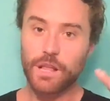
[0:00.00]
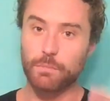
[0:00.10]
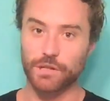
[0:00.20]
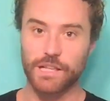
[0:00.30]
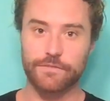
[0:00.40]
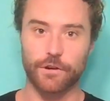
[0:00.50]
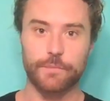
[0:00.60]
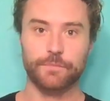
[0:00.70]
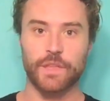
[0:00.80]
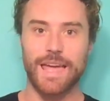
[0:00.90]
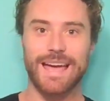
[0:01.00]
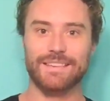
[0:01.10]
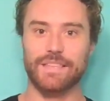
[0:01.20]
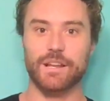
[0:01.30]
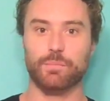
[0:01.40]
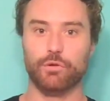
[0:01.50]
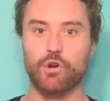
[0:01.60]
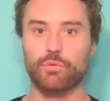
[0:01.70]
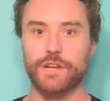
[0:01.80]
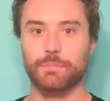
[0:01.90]
The liver has an
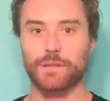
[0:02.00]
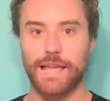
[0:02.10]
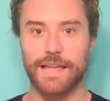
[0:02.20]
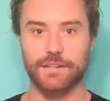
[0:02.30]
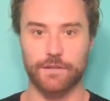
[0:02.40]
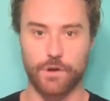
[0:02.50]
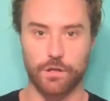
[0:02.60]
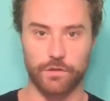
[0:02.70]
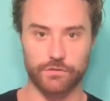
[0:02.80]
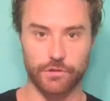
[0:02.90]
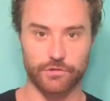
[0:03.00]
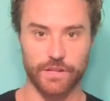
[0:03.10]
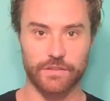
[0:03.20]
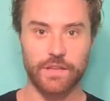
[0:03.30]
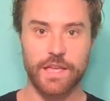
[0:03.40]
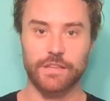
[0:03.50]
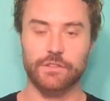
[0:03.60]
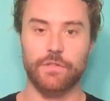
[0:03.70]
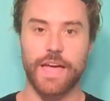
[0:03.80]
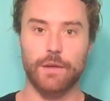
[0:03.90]
appropriate blend of all those nutrients
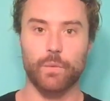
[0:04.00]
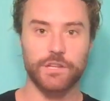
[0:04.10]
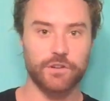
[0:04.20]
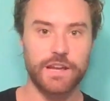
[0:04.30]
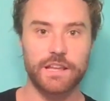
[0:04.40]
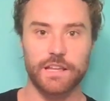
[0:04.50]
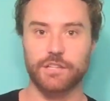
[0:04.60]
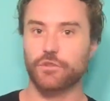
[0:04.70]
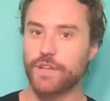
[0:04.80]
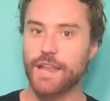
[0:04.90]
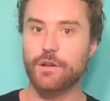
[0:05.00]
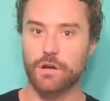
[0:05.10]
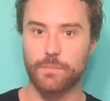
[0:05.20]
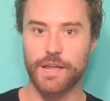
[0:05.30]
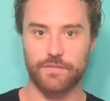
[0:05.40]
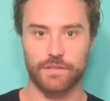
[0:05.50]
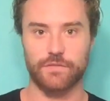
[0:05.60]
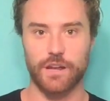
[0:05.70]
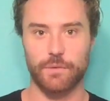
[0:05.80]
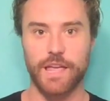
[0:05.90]
so that when you're eating it, you're getting all the benefits of
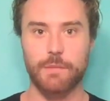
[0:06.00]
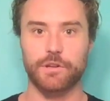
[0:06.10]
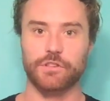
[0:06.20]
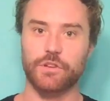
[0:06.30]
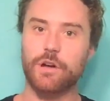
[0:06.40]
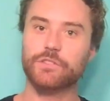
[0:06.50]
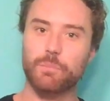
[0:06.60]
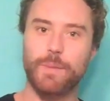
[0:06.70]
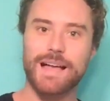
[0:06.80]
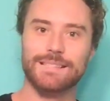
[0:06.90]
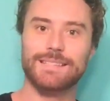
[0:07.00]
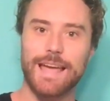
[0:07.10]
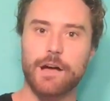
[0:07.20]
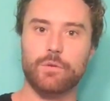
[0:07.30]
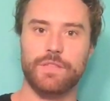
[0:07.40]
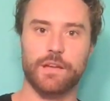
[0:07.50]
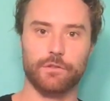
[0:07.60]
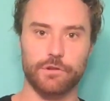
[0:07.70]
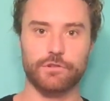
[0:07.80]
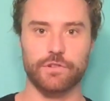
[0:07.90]
vitamin A, but it's also balanced out with the
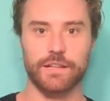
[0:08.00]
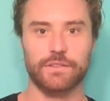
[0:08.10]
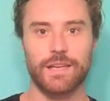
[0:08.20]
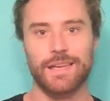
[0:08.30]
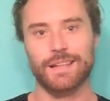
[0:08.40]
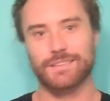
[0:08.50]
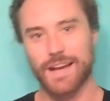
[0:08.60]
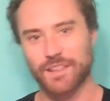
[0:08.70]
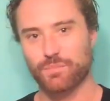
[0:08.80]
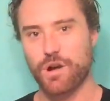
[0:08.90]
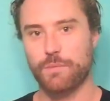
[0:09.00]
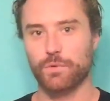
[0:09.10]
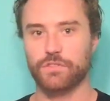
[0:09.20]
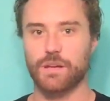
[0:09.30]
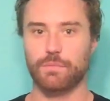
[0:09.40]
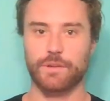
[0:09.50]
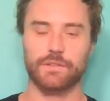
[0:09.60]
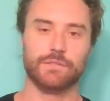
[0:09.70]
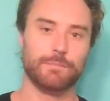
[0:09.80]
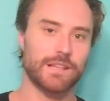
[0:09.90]
other nutrients. It's kind of the problem with
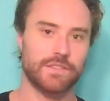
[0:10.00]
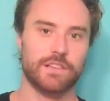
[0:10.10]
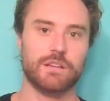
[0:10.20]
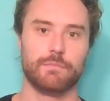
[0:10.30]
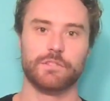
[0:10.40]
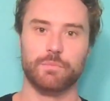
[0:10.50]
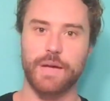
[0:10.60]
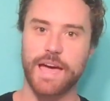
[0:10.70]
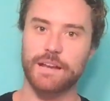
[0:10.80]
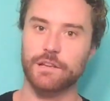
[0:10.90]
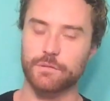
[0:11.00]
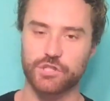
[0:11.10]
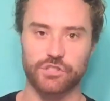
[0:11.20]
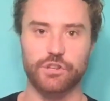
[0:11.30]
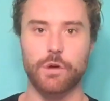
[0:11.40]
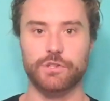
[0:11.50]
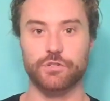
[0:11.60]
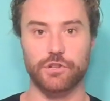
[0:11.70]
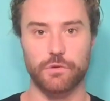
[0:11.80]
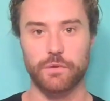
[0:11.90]
supplements. I'm not saying supplements are bad, just know what
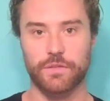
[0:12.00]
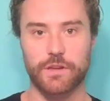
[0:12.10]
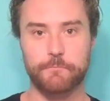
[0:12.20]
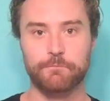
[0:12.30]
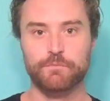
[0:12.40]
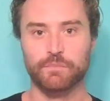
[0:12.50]
you're doing with them.